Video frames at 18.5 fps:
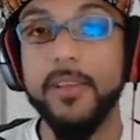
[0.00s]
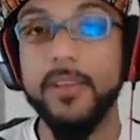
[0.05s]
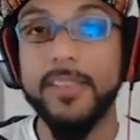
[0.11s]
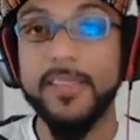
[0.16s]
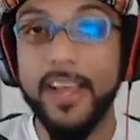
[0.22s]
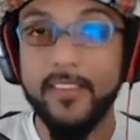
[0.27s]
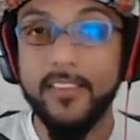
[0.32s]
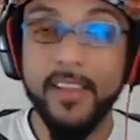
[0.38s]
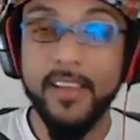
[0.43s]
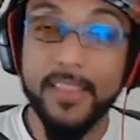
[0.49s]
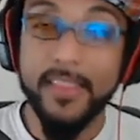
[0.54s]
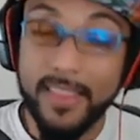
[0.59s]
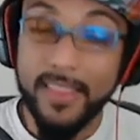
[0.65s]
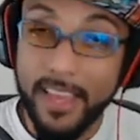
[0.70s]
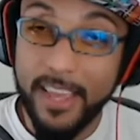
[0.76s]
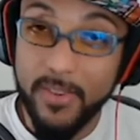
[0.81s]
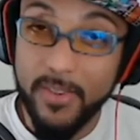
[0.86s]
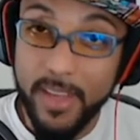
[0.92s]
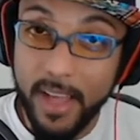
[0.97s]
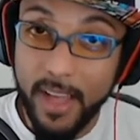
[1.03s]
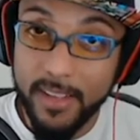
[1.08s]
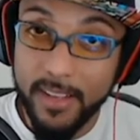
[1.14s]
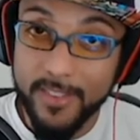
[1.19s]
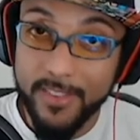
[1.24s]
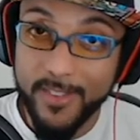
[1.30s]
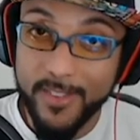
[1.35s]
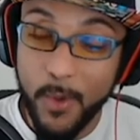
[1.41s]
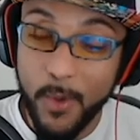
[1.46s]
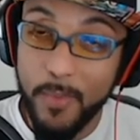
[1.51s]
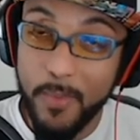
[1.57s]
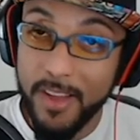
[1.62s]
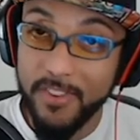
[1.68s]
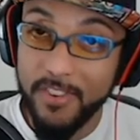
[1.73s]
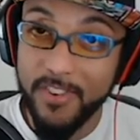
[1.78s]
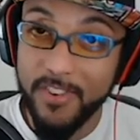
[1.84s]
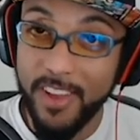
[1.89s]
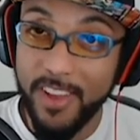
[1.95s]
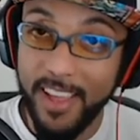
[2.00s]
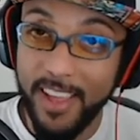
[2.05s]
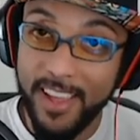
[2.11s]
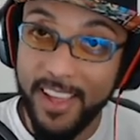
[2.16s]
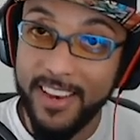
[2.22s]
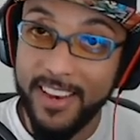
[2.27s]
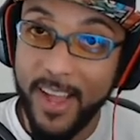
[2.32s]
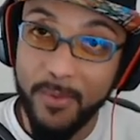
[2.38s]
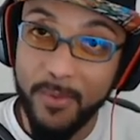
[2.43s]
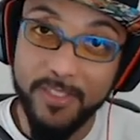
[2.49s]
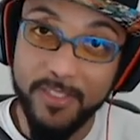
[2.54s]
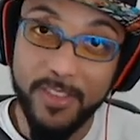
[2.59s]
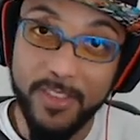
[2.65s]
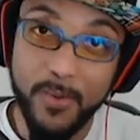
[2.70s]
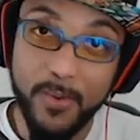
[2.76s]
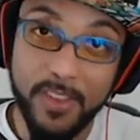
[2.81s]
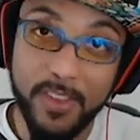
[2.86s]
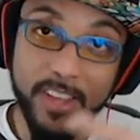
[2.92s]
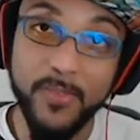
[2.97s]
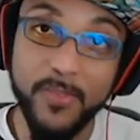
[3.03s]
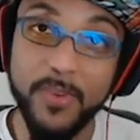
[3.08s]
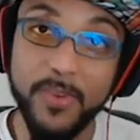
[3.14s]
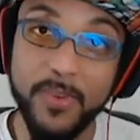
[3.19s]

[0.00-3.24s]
That said, thank you guys so much, and I will see you in the next one.